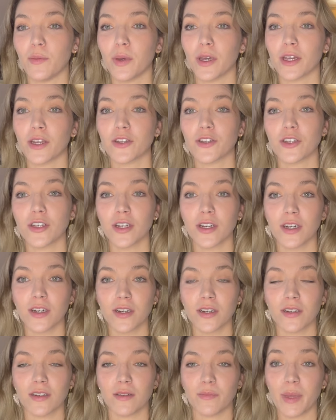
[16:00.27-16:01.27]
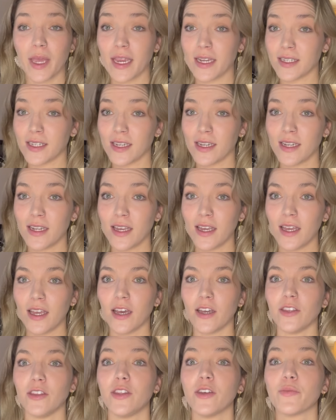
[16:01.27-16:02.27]
picture painted,
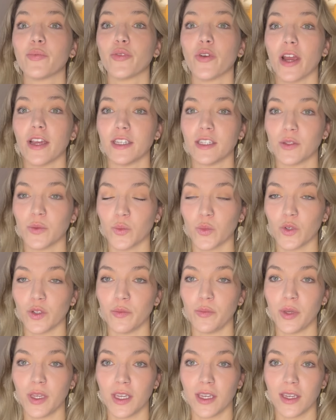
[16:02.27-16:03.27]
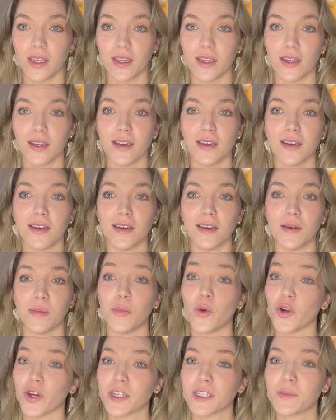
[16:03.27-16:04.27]
the price would be
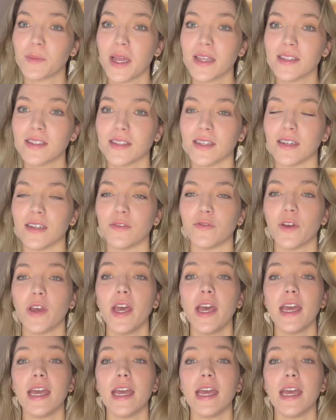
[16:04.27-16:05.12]
more expensive.